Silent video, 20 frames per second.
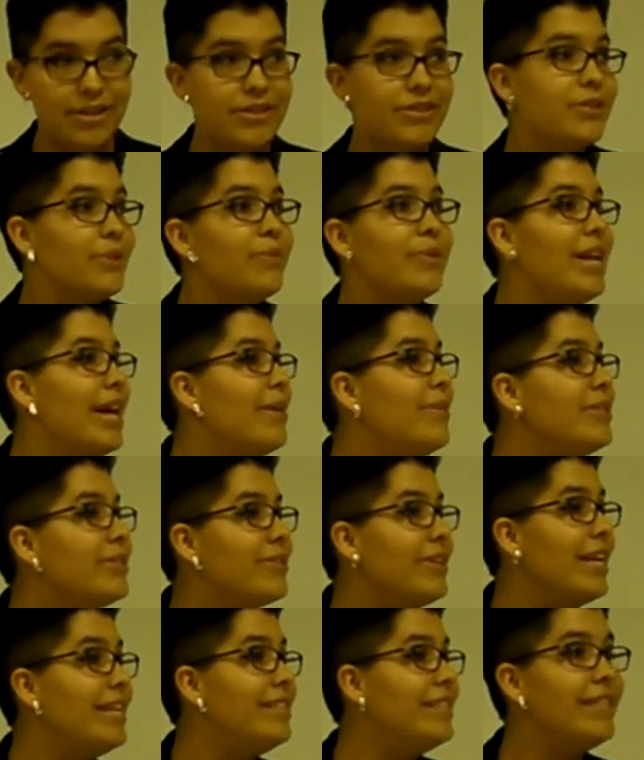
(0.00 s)
So when I was
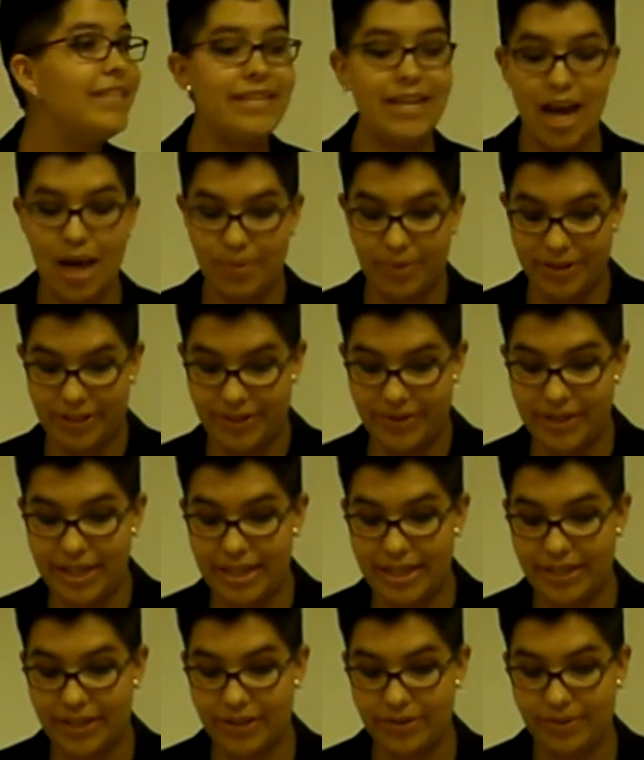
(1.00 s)
granted the
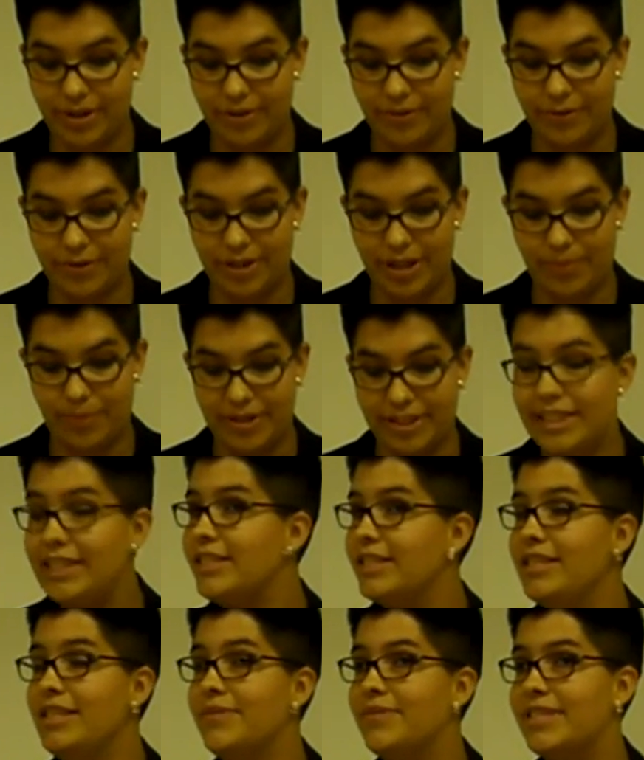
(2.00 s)
opportunity to run for the
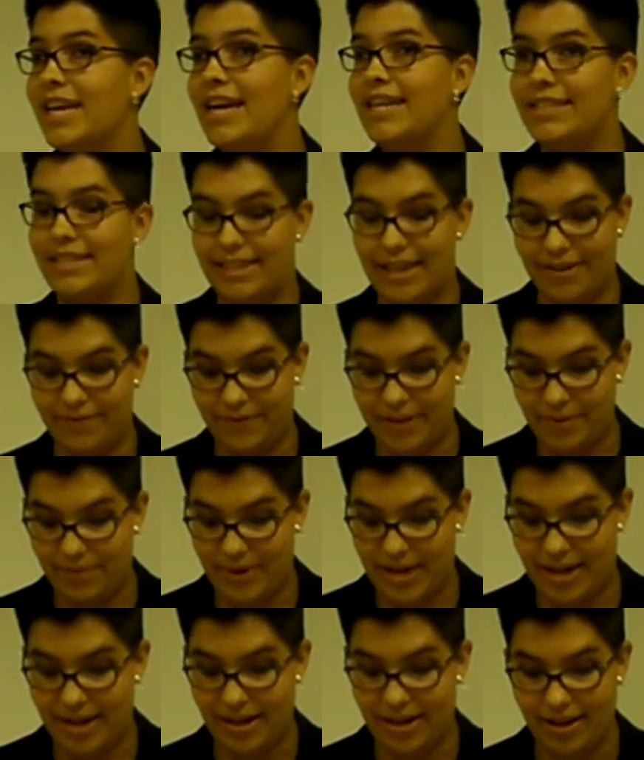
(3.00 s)
position of Science Day
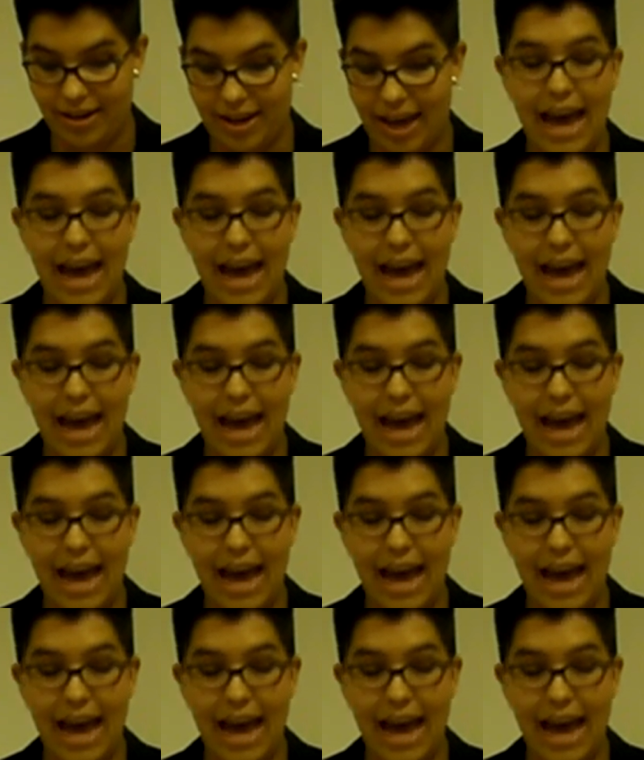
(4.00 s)
VP,